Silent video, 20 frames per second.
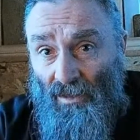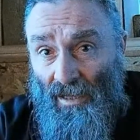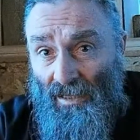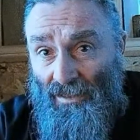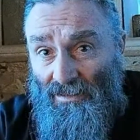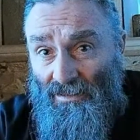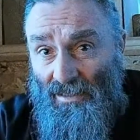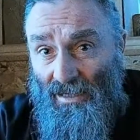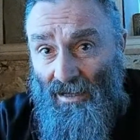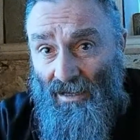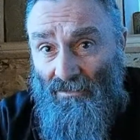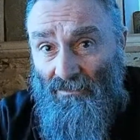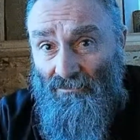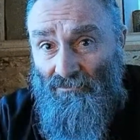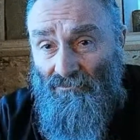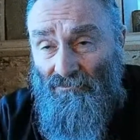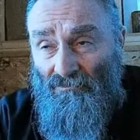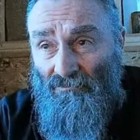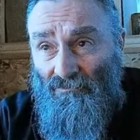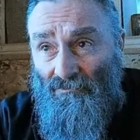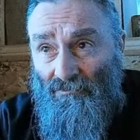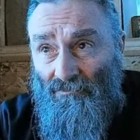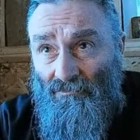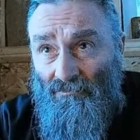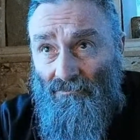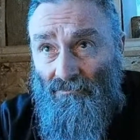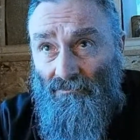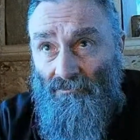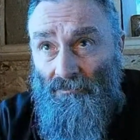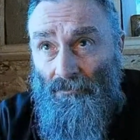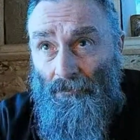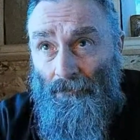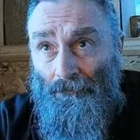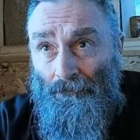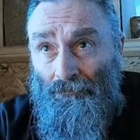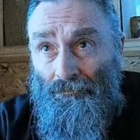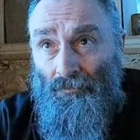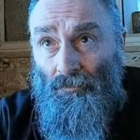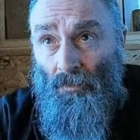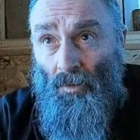a town
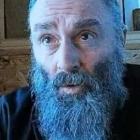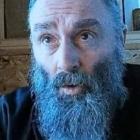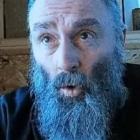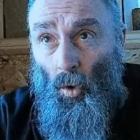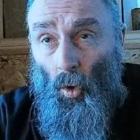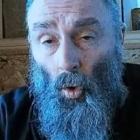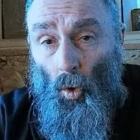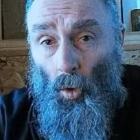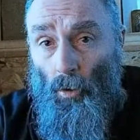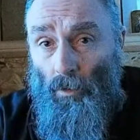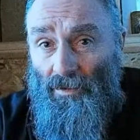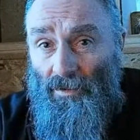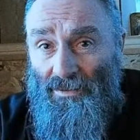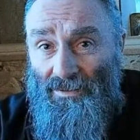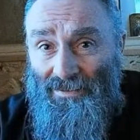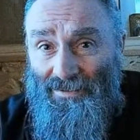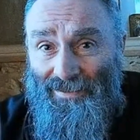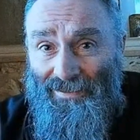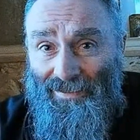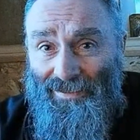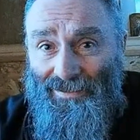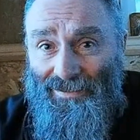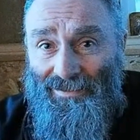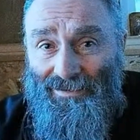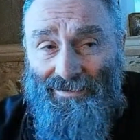or the city.